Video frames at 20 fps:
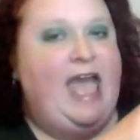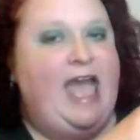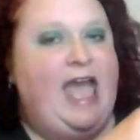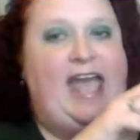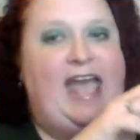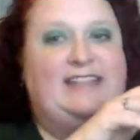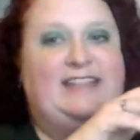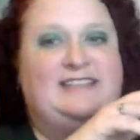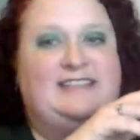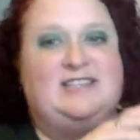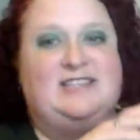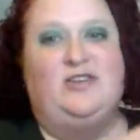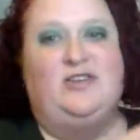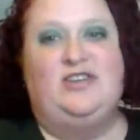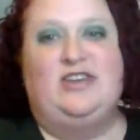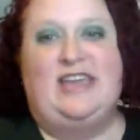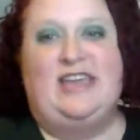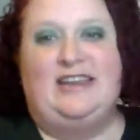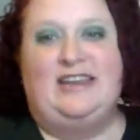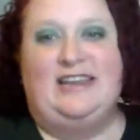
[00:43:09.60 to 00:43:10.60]
And so
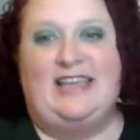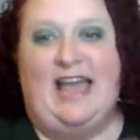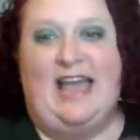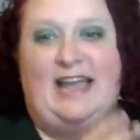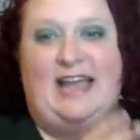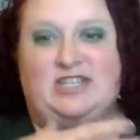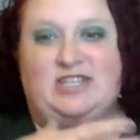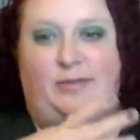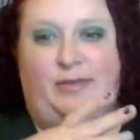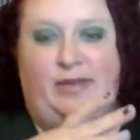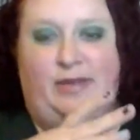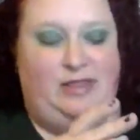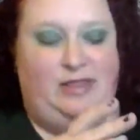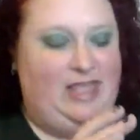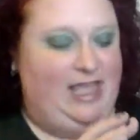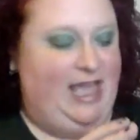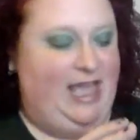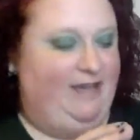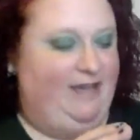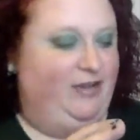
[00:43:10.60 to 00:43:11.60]
you can catch them, and
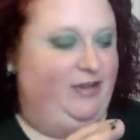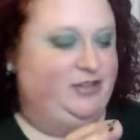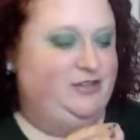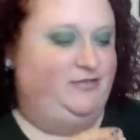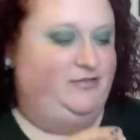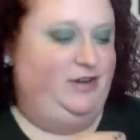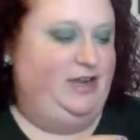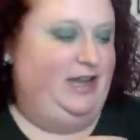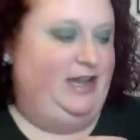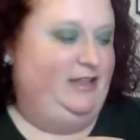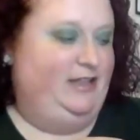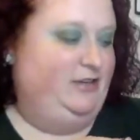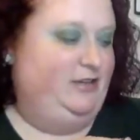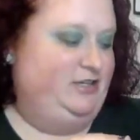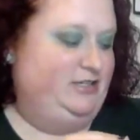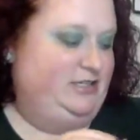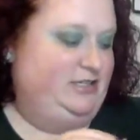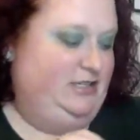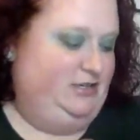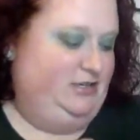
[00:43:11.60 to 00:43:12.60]
they have all different
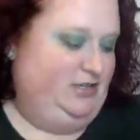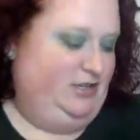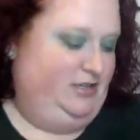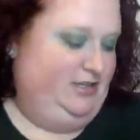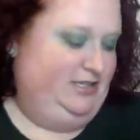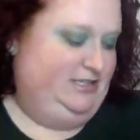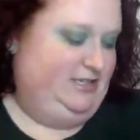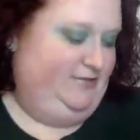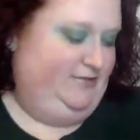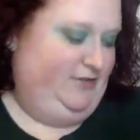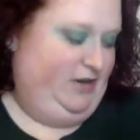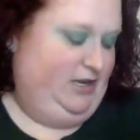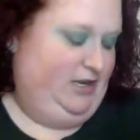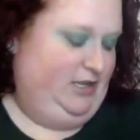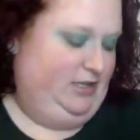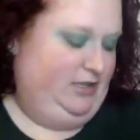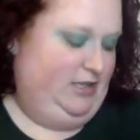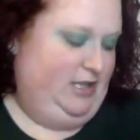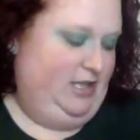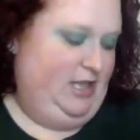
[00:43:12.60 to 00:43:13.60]
colors, and there's all these different
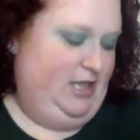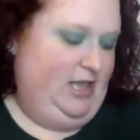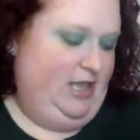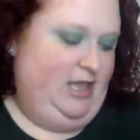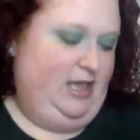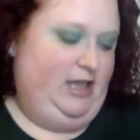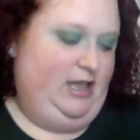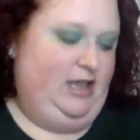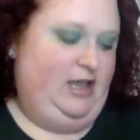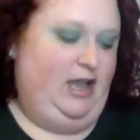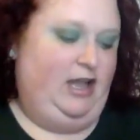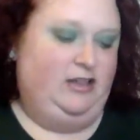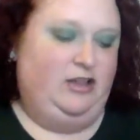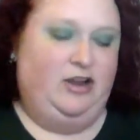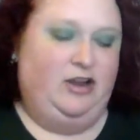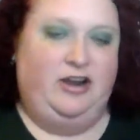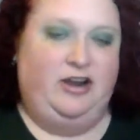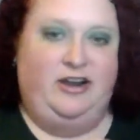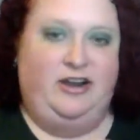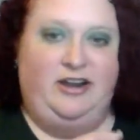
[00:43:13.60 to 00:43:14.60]

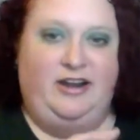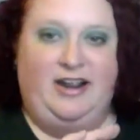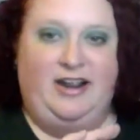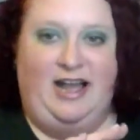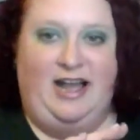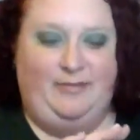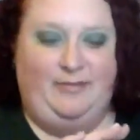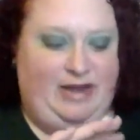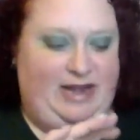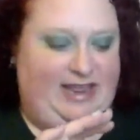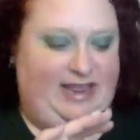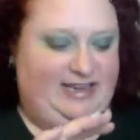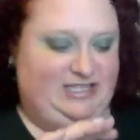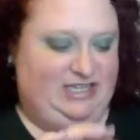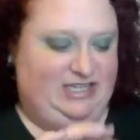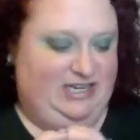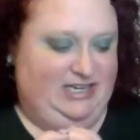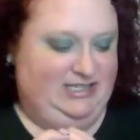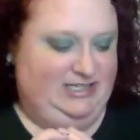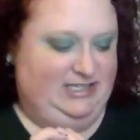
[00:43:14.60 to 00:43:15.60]
color
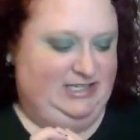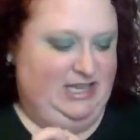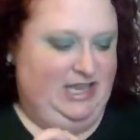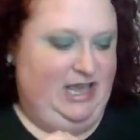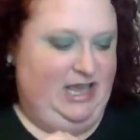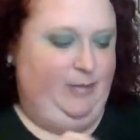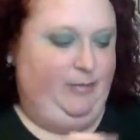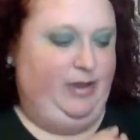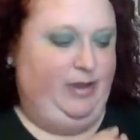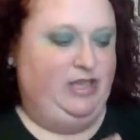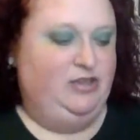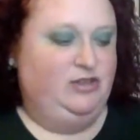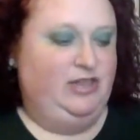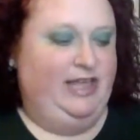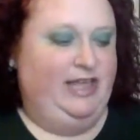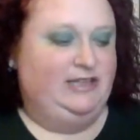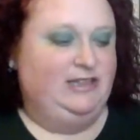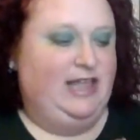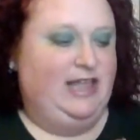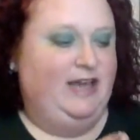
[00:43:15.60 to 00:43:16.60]
combinations, but you
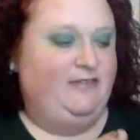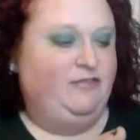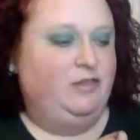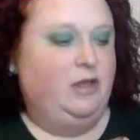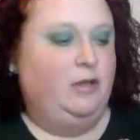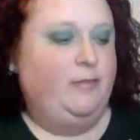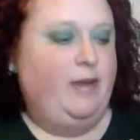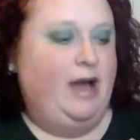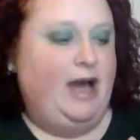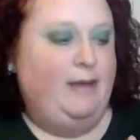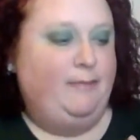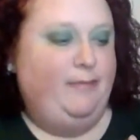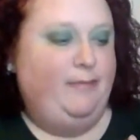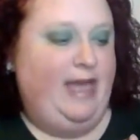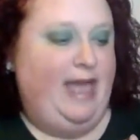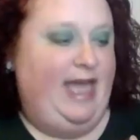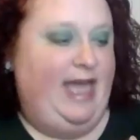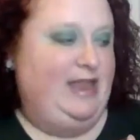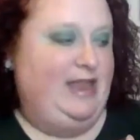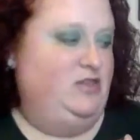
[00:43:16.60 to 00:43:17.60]
like level them up
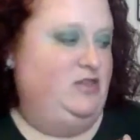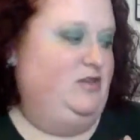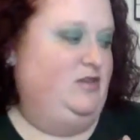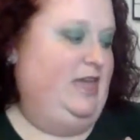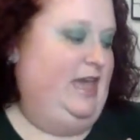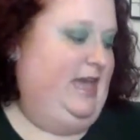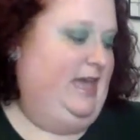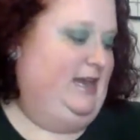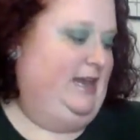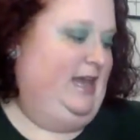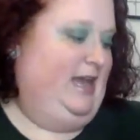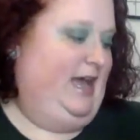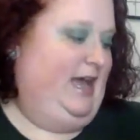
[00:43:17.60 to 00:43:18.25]
and you get